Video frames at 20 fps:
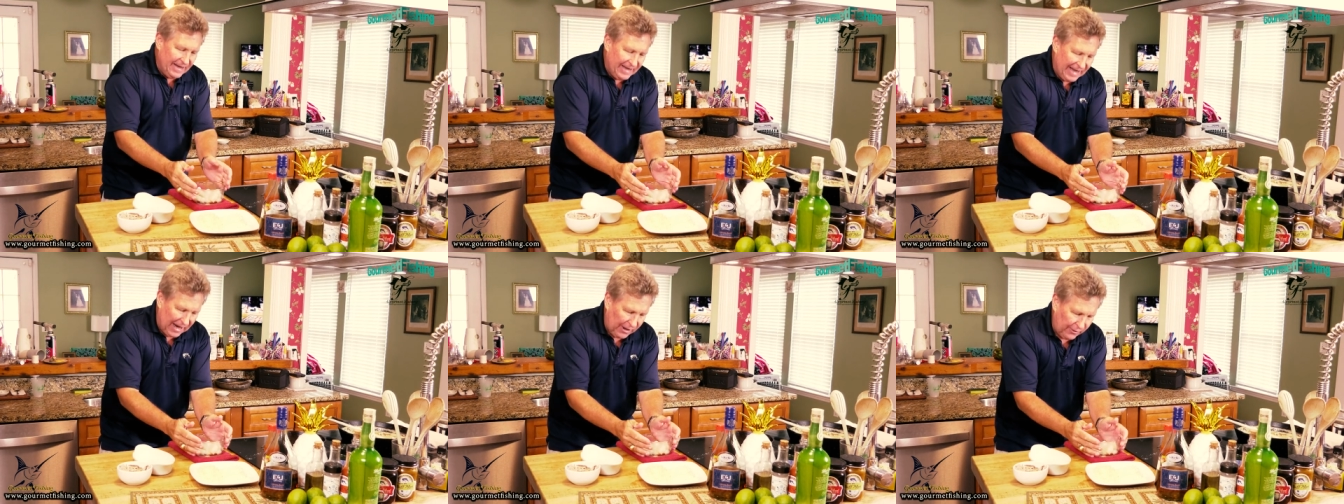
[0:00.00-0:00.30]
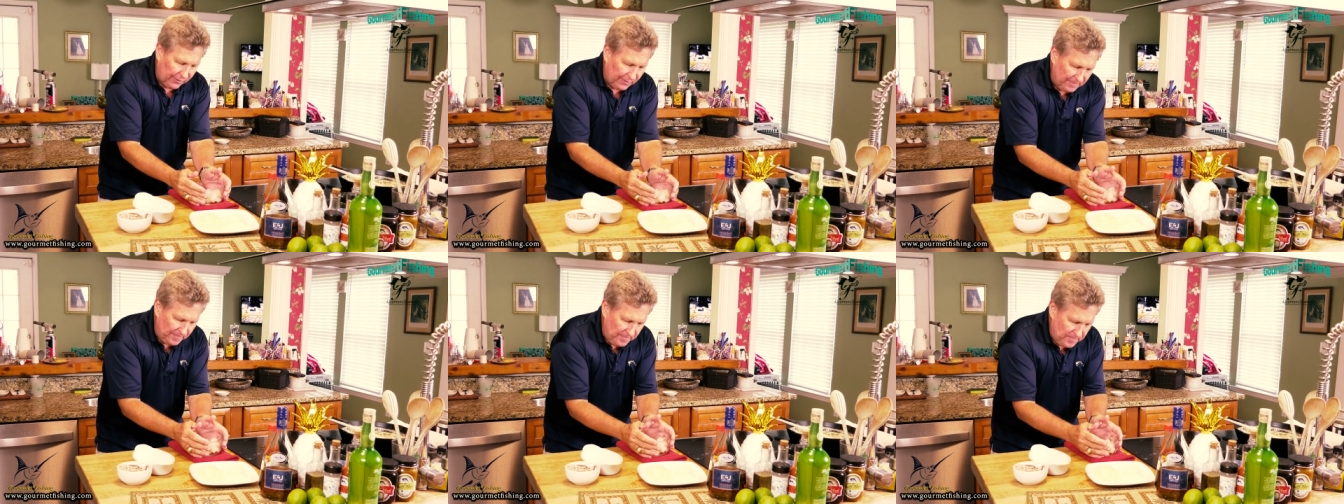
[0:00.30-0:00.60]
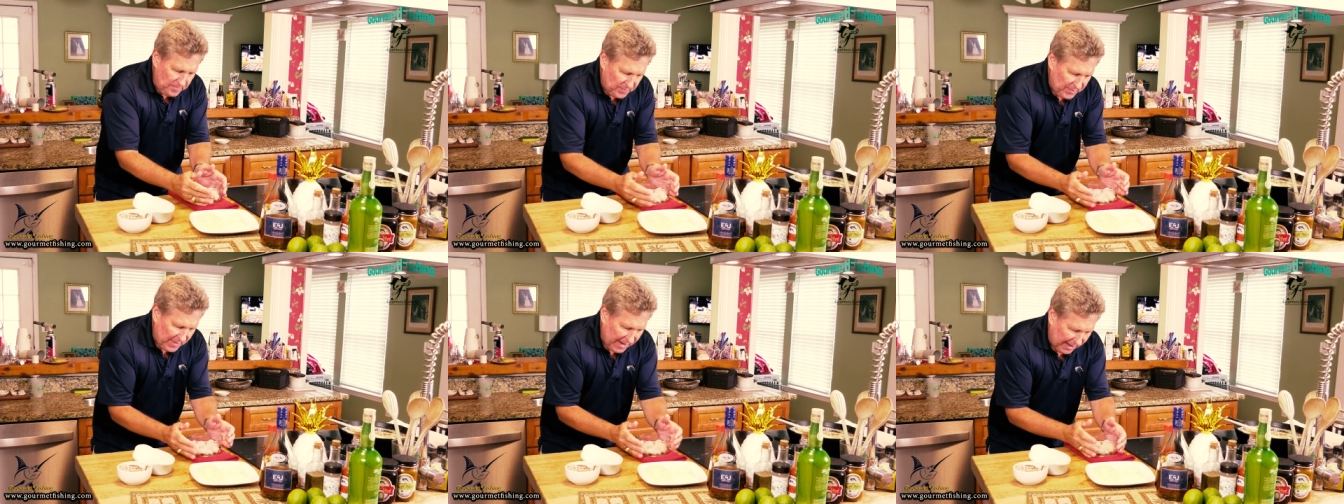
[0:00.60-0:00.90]
our
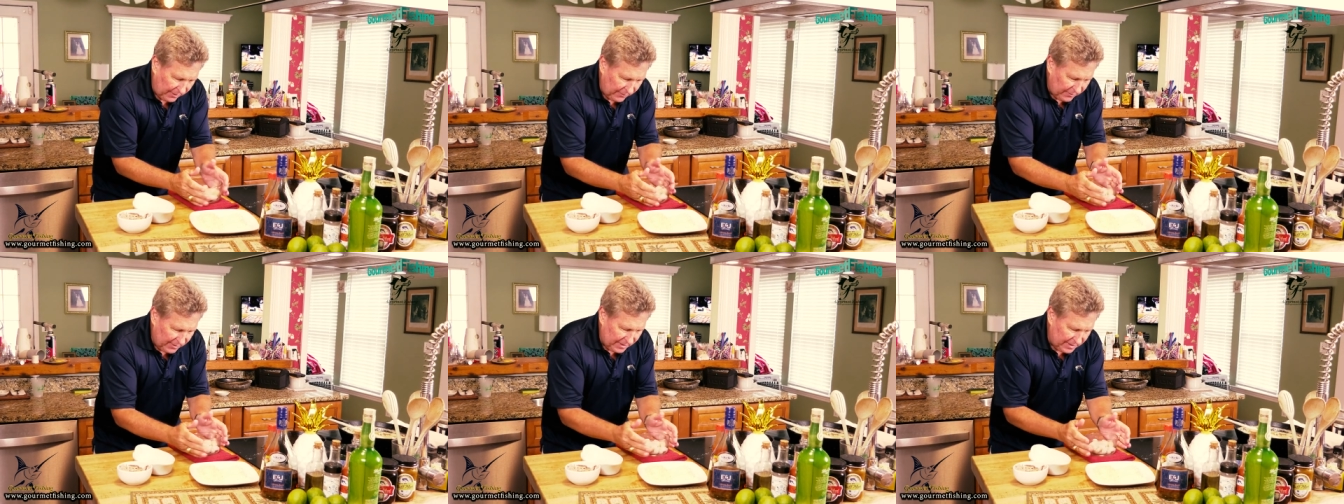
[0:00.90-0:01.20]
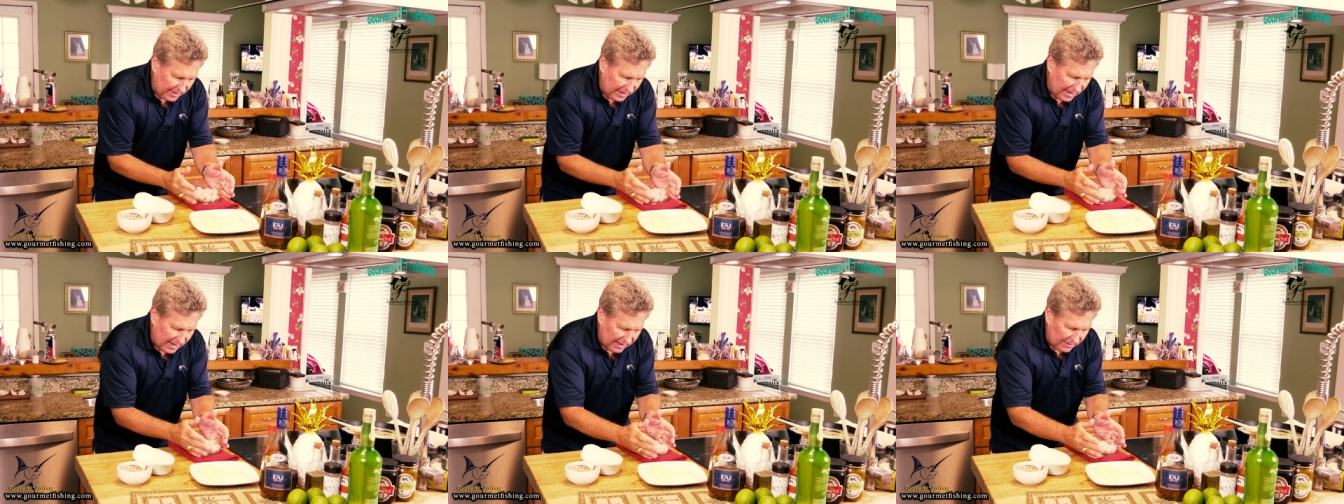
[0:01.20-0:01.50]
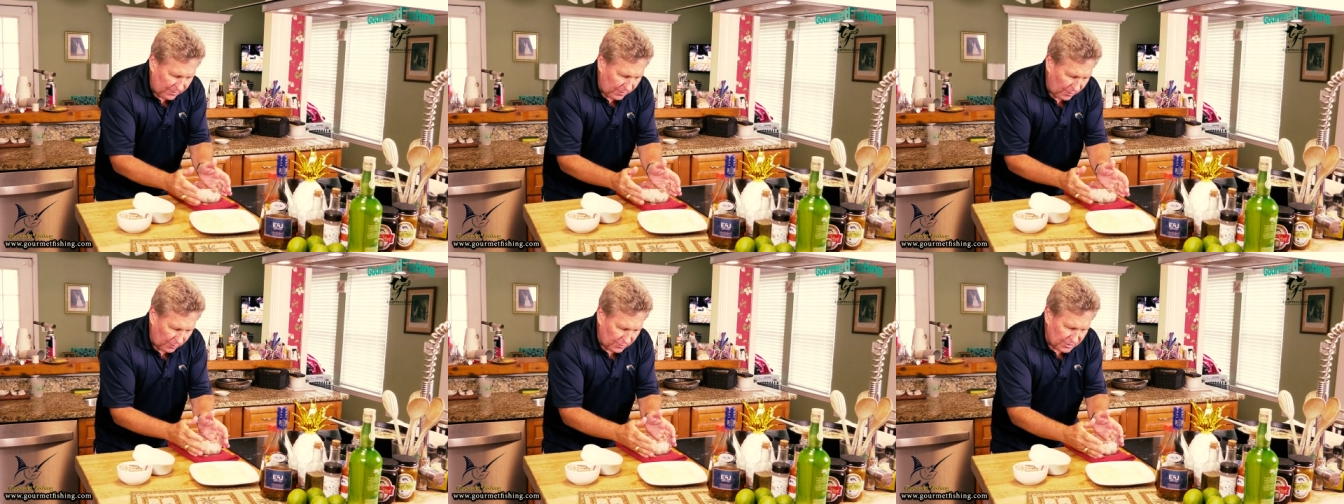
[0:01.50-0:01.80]
our, uh,
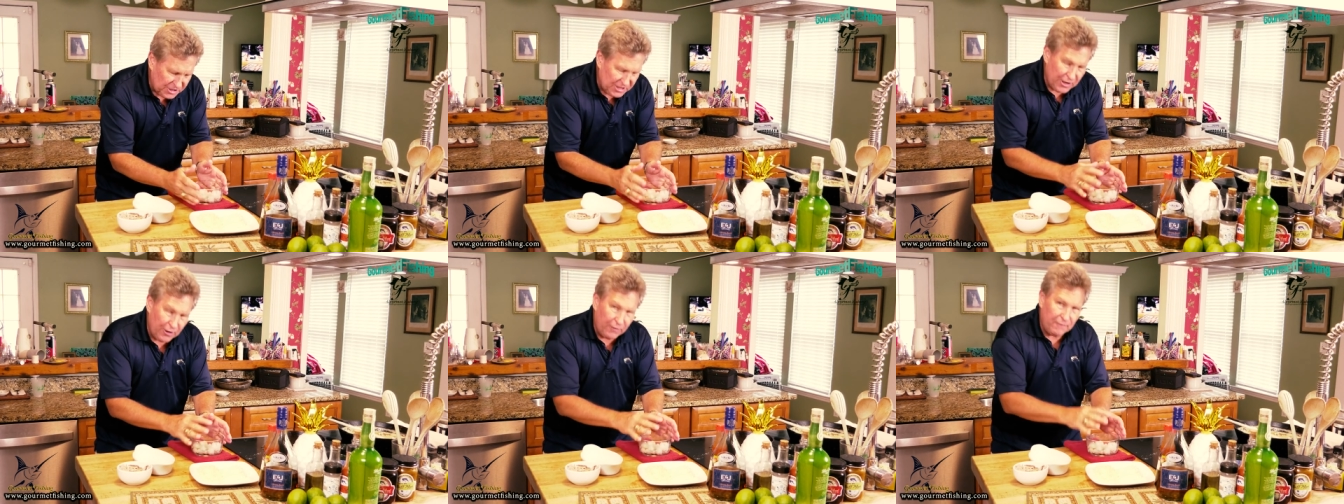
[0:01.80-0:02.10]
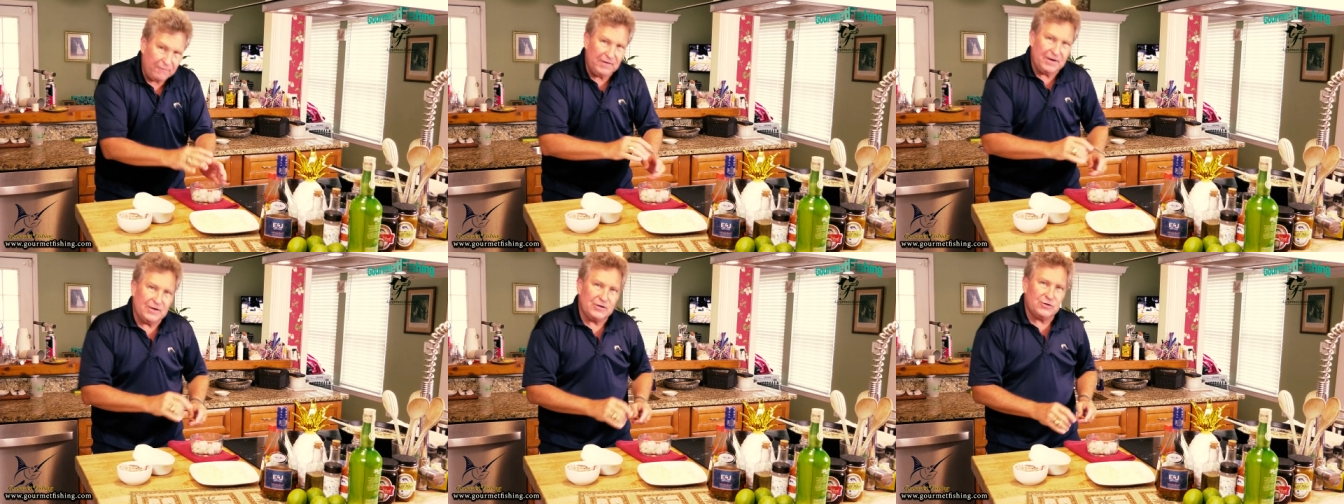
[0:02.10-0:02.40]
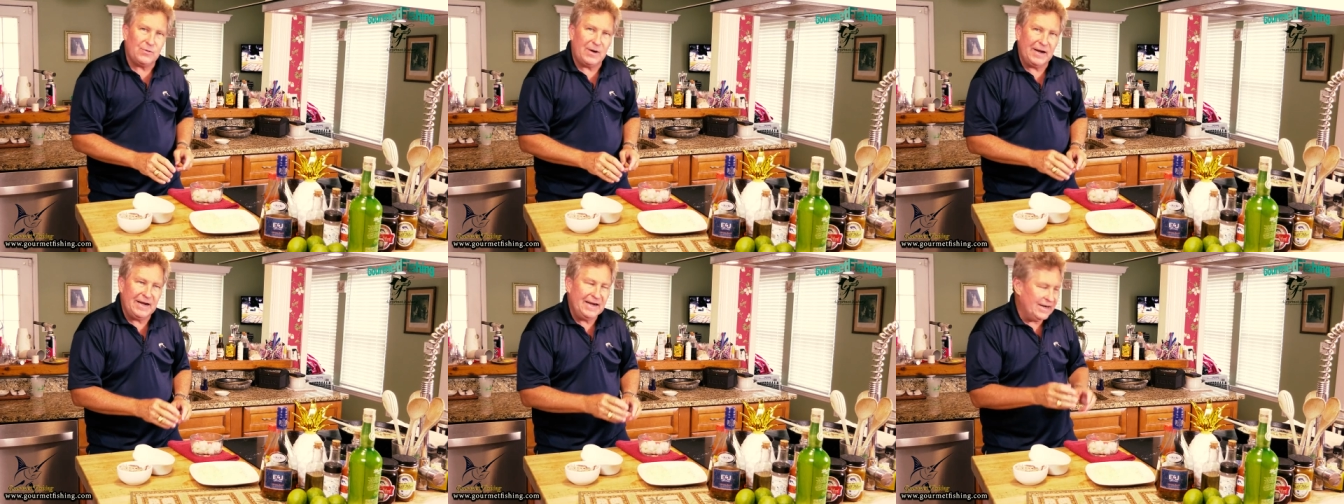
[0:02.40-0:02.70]
our little shellfish
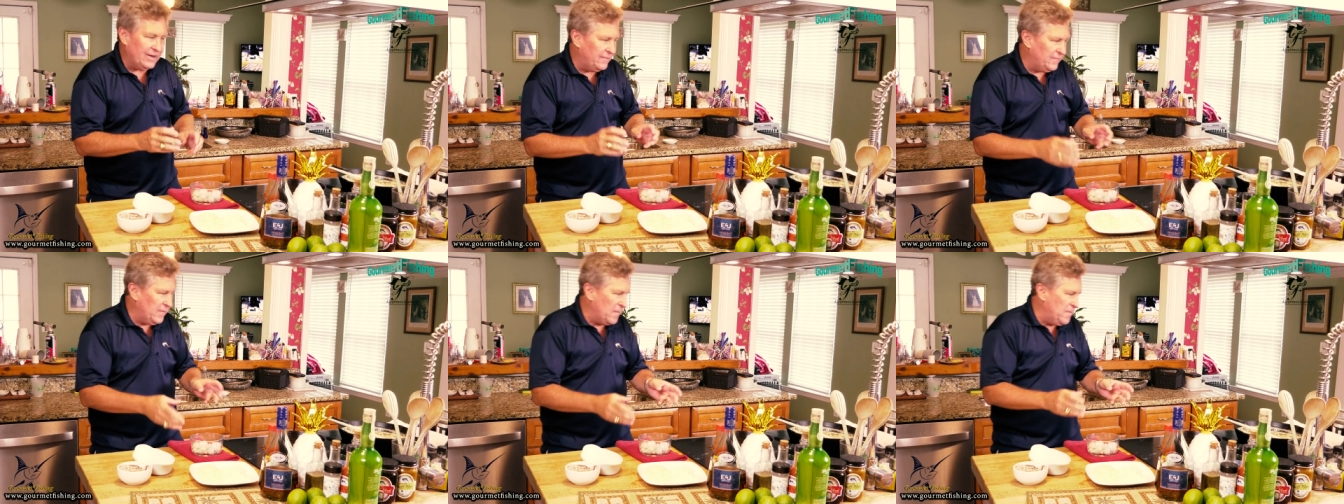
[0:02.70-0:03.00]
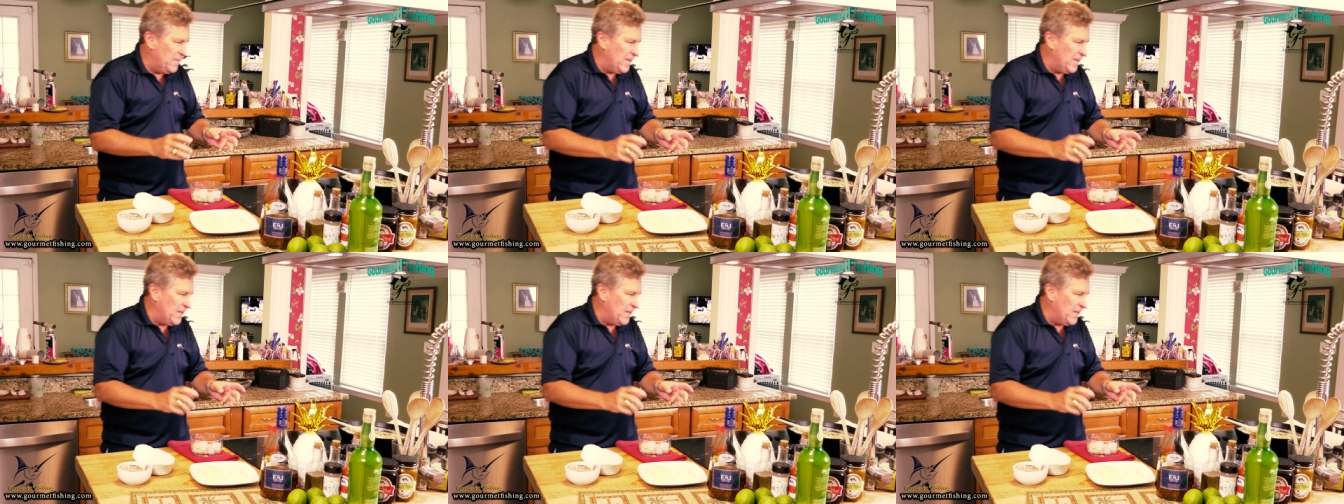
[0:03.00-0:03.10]
right here, and then